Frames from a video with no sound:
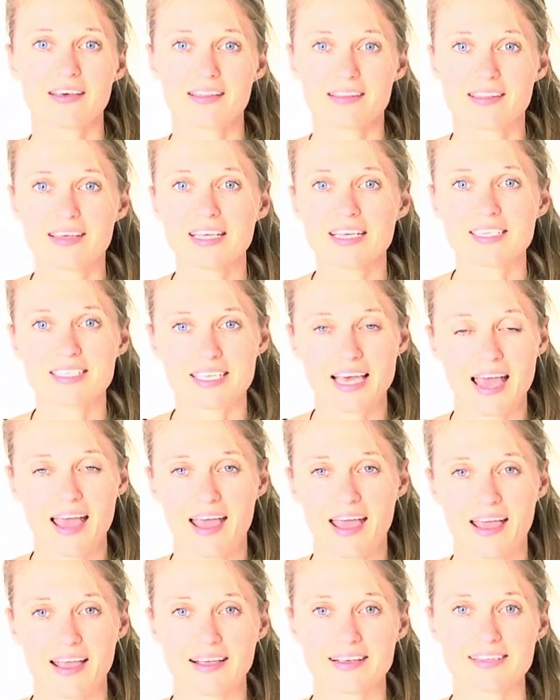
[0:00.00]
These
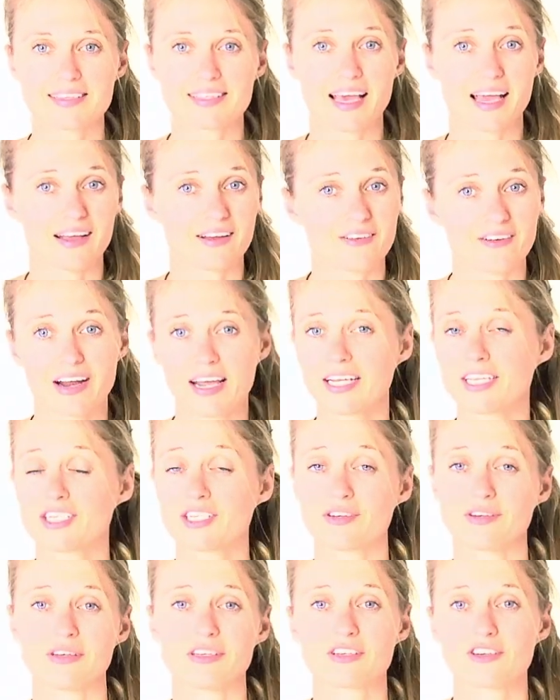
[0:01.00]
hacks are great
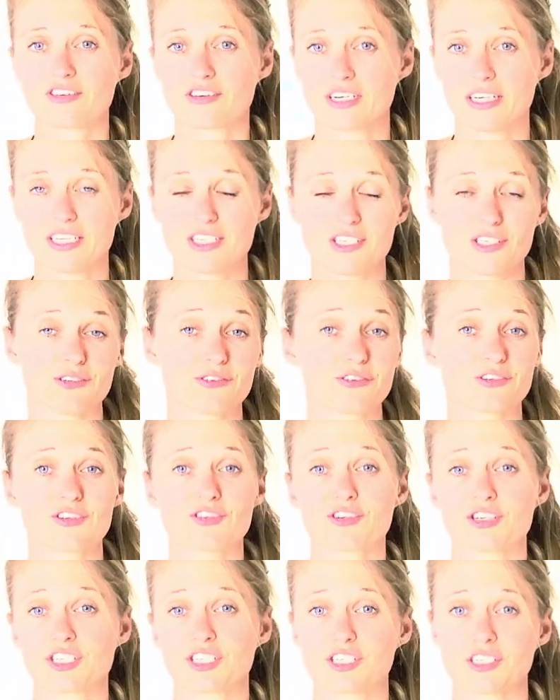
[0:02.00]
to increase your
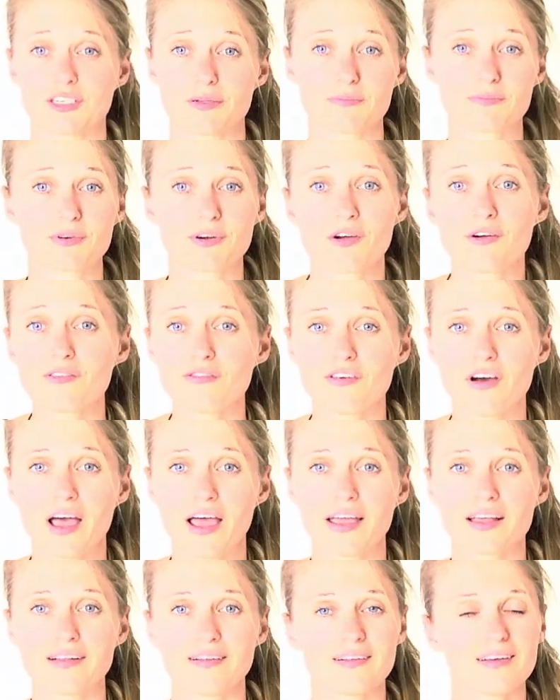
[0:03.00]
nutritional
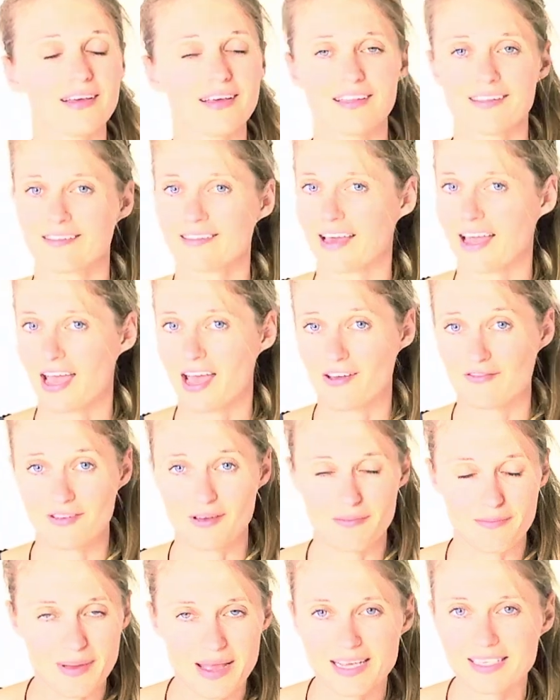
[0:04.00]
profile, they have
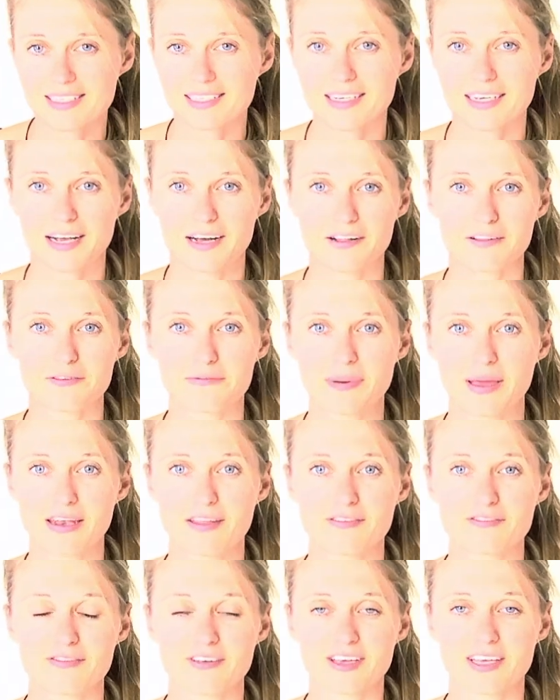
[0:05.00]
amazing health
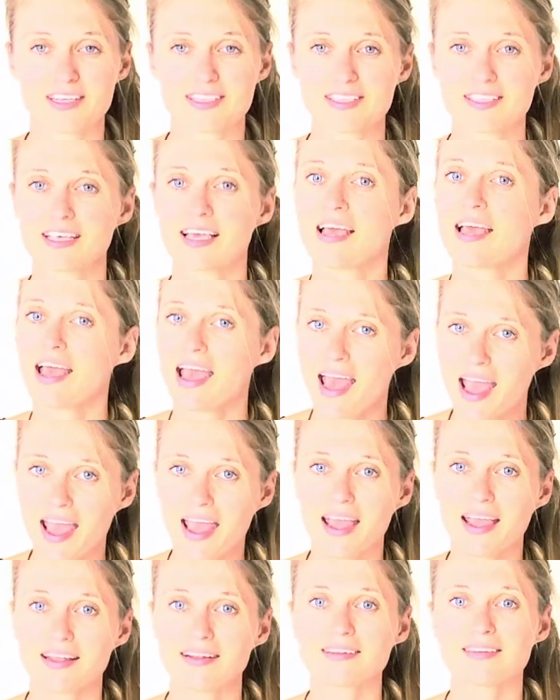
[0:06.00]
benefits,
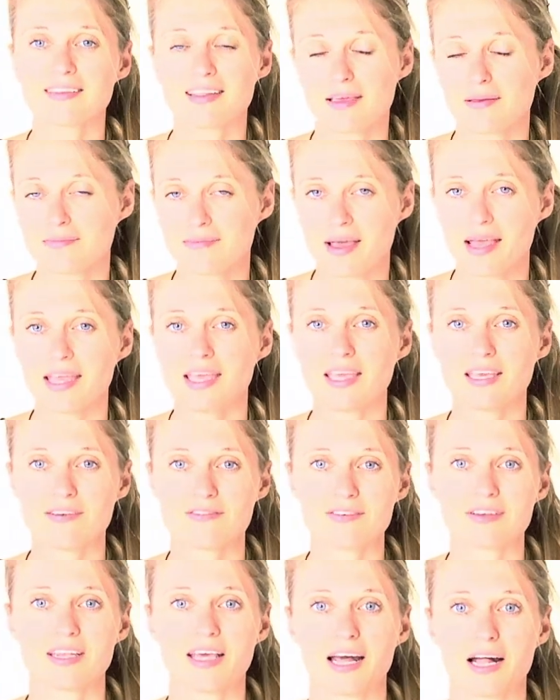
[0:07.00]
and they may
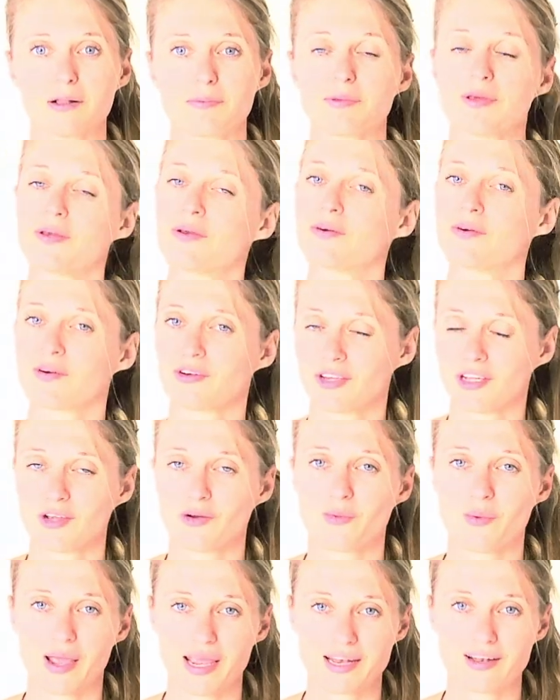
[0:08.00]
even help you on your
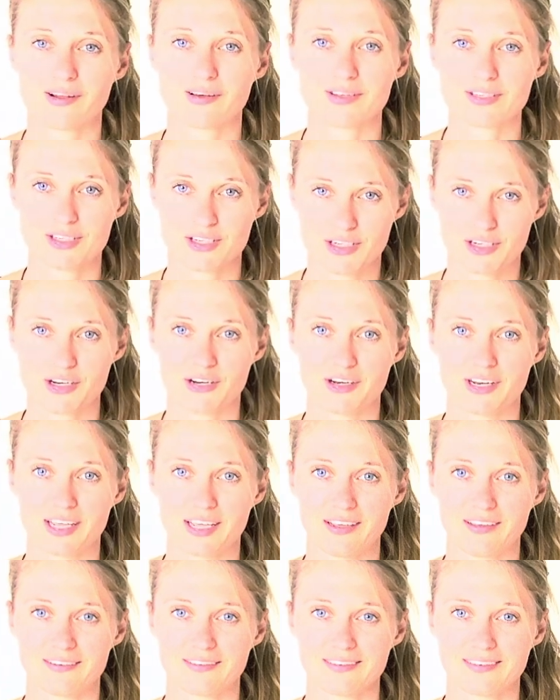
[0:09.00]
weight loss
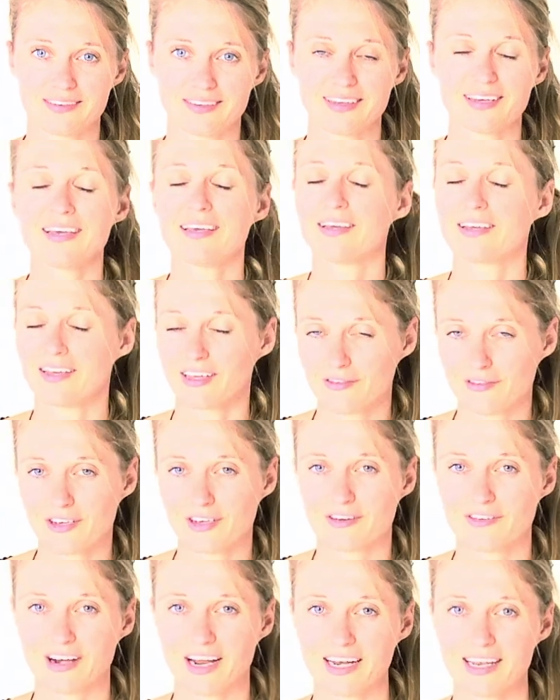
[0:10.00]
journey. If
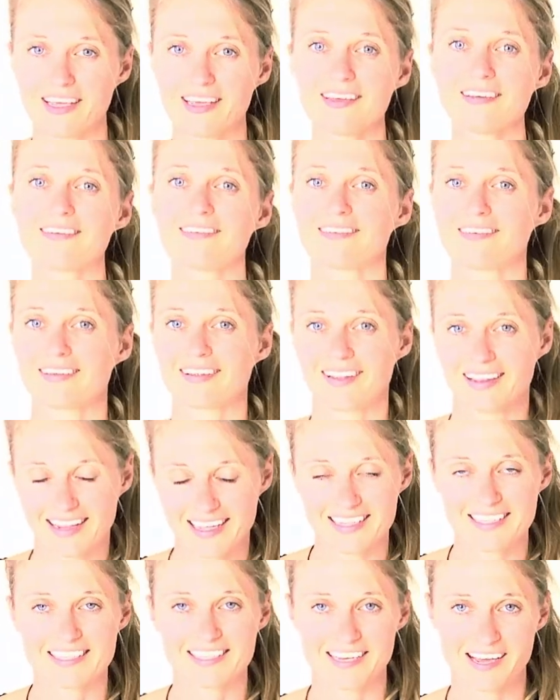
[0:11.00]
you're ready,
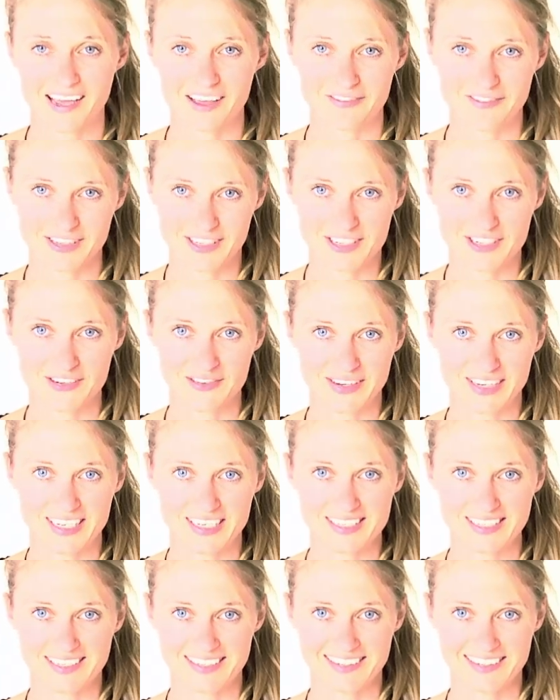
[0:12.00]
let's dive into it.